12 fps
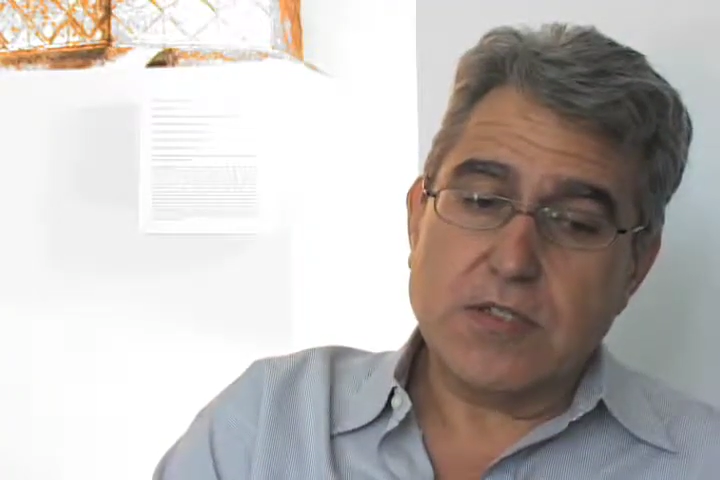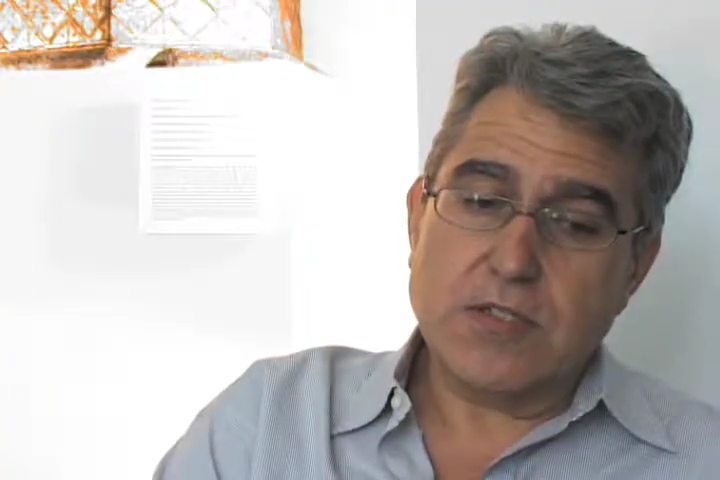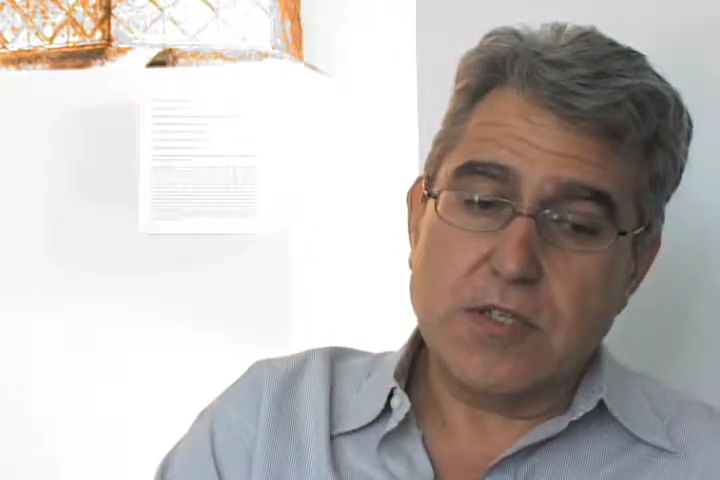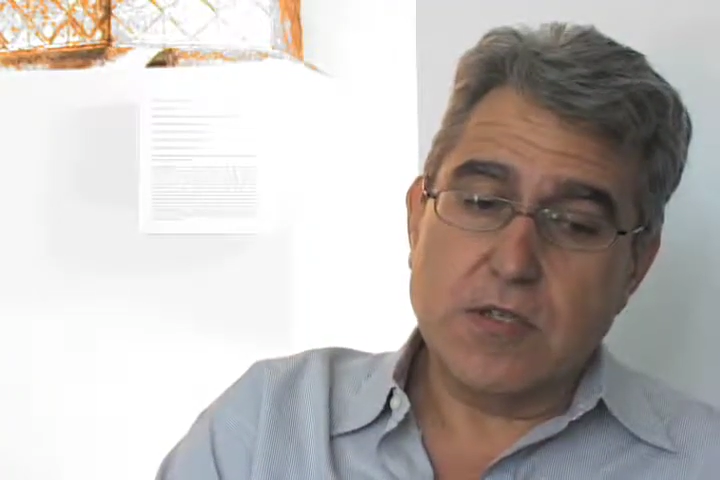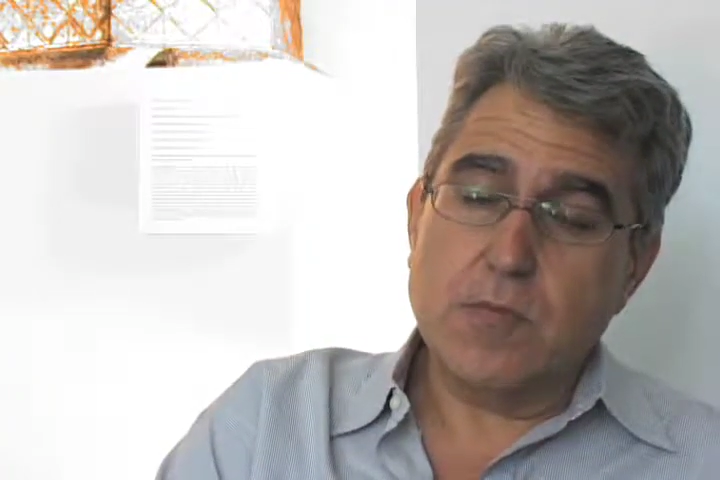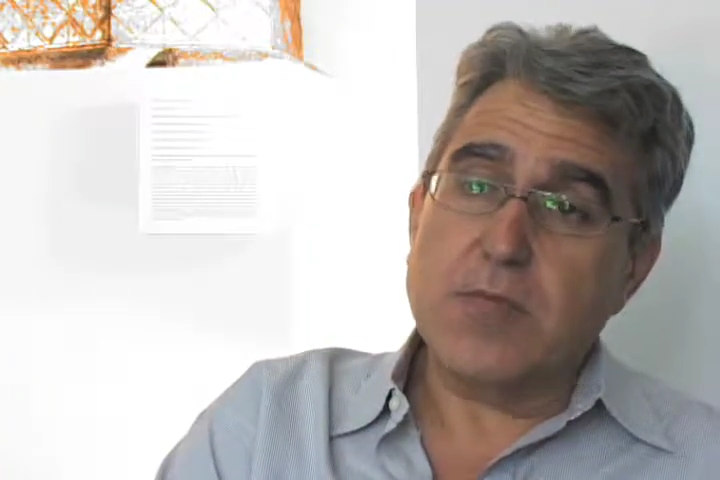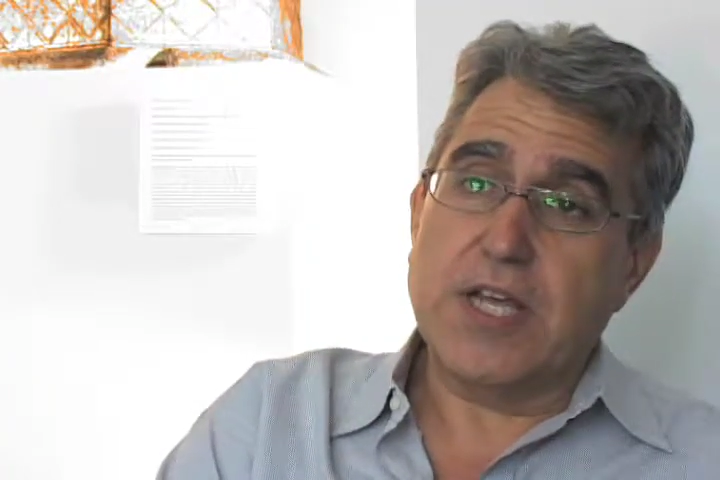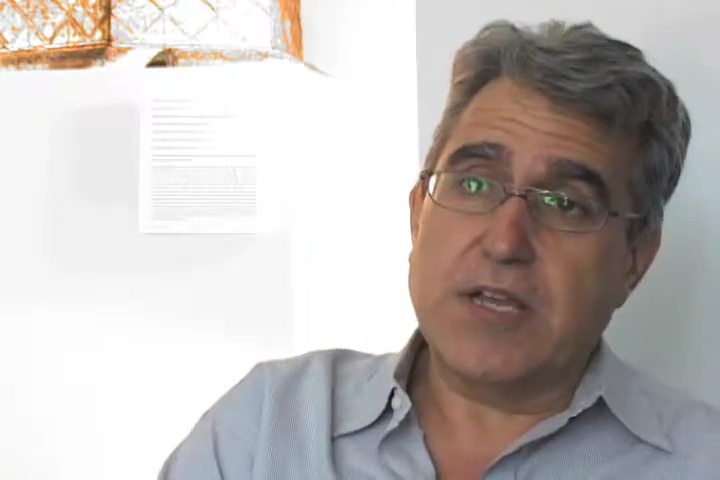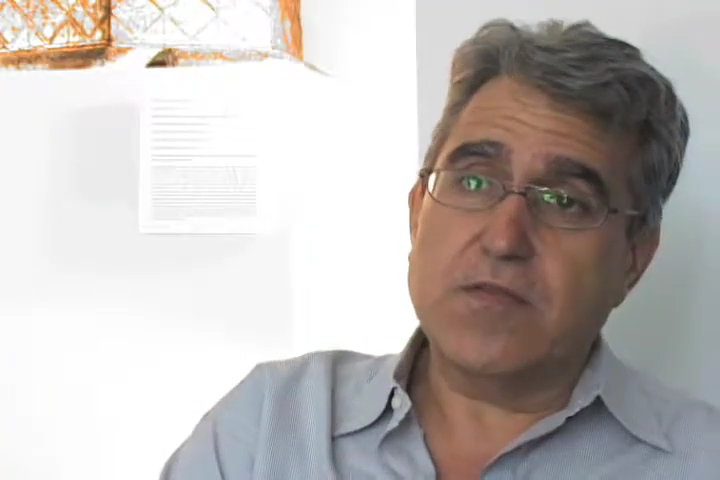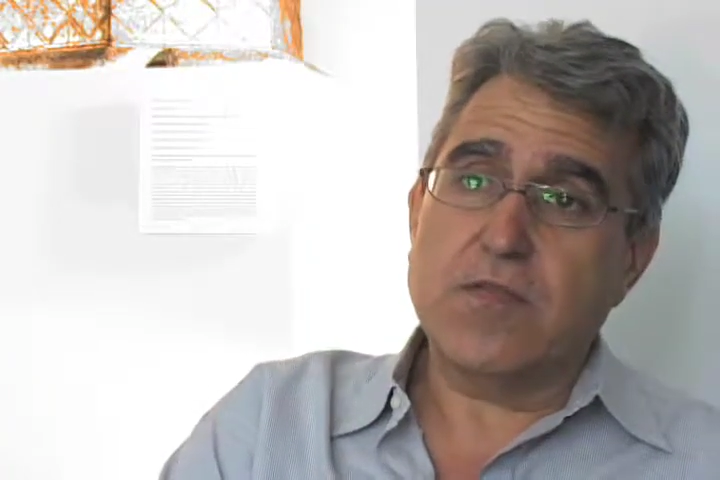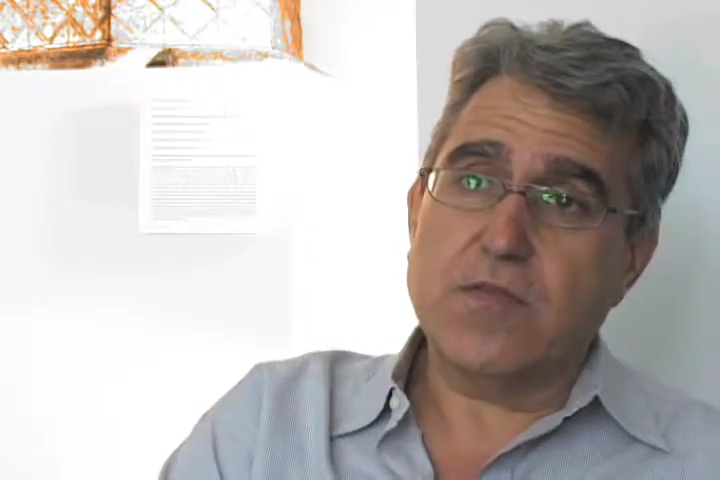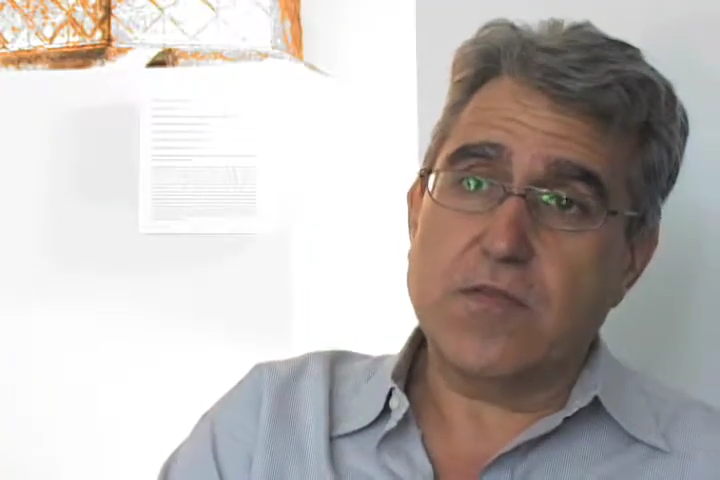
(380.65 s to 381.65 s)
Stone plan
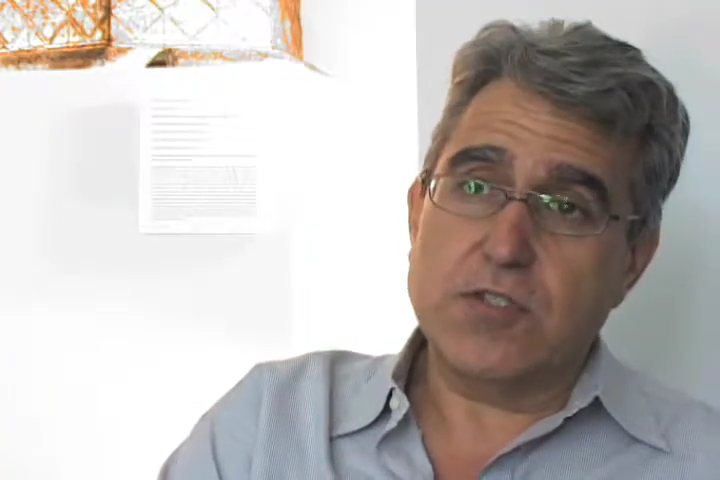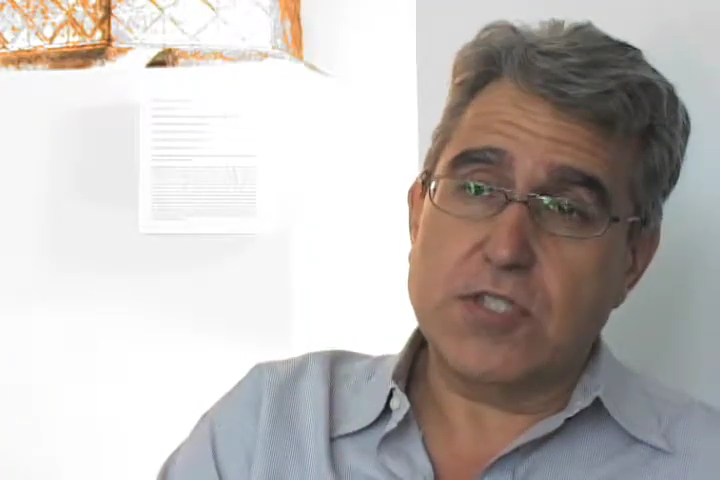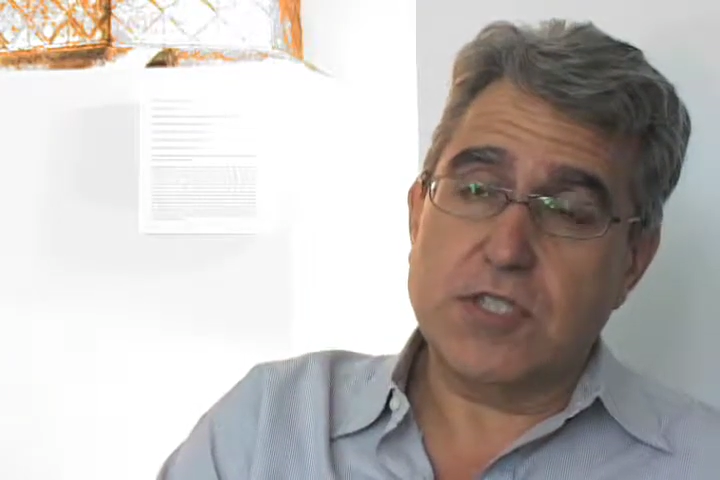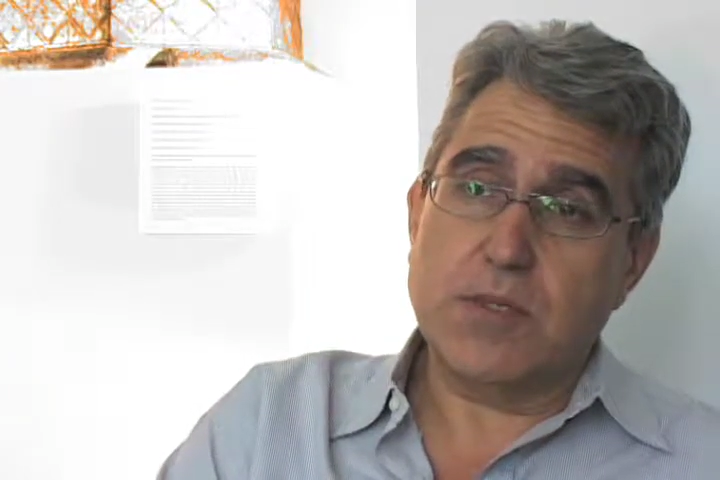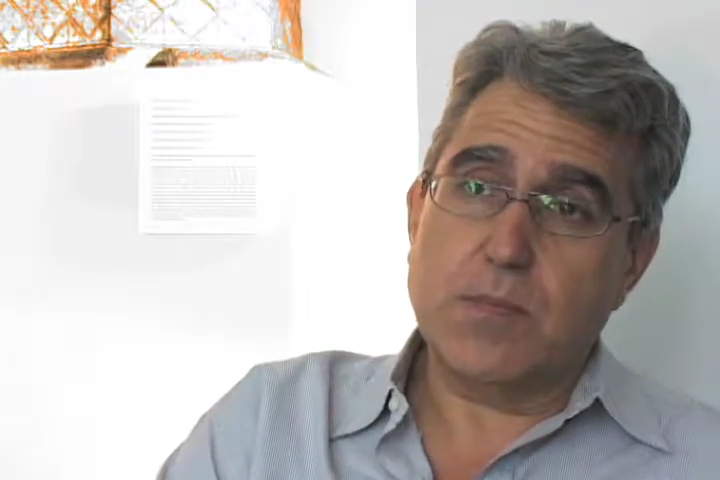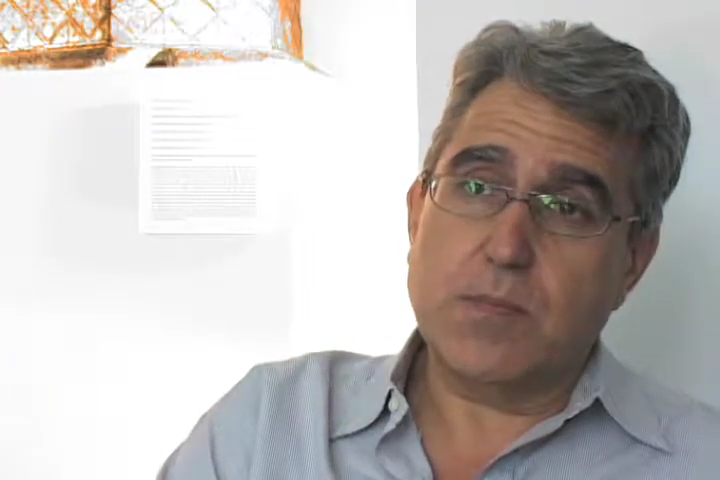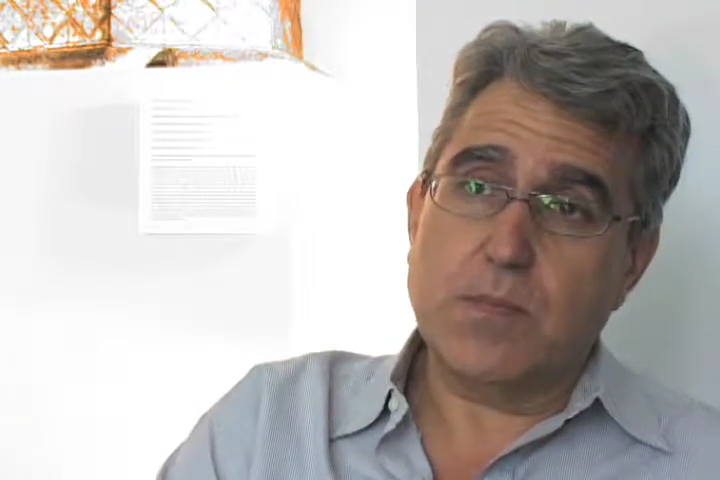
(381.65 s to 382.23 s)
for Virginia